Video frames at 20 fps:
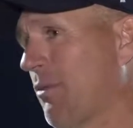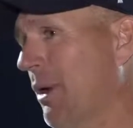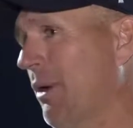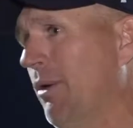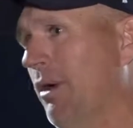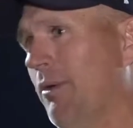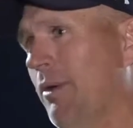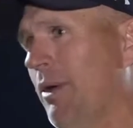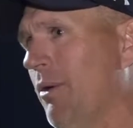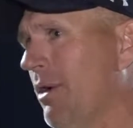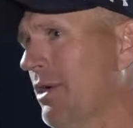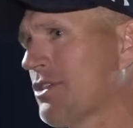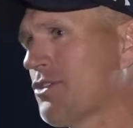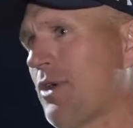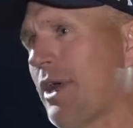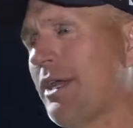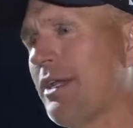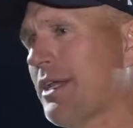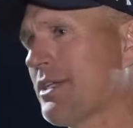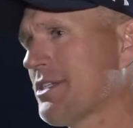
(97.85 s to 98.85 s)
We were in
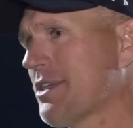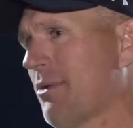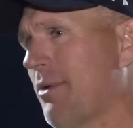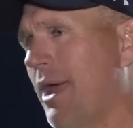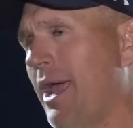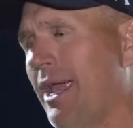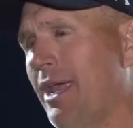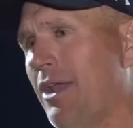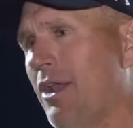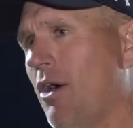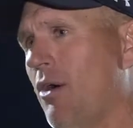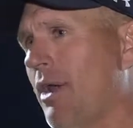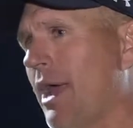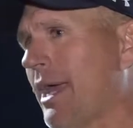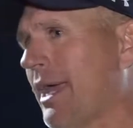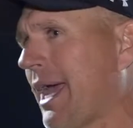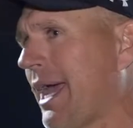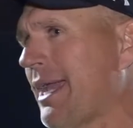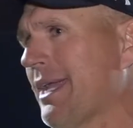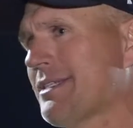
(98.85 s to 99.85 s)
straight disarray, and
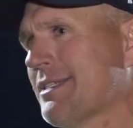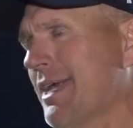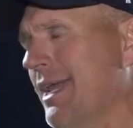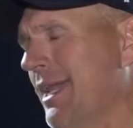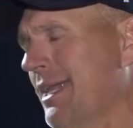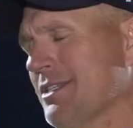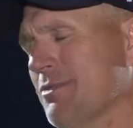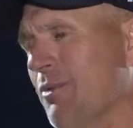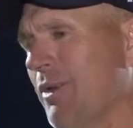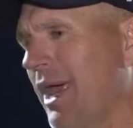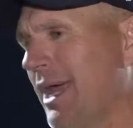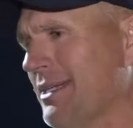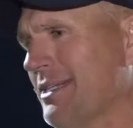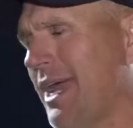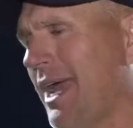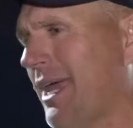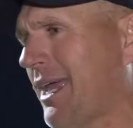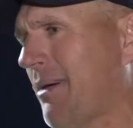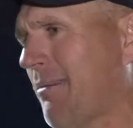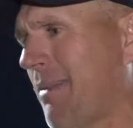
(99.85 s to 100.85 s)
I kind of said, listen, we guys
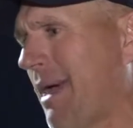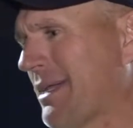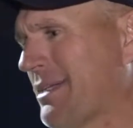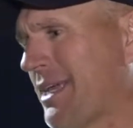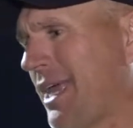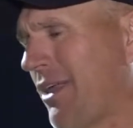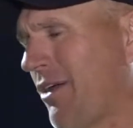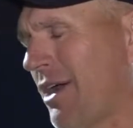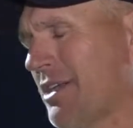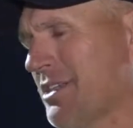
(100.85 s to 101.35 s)
got to get back together.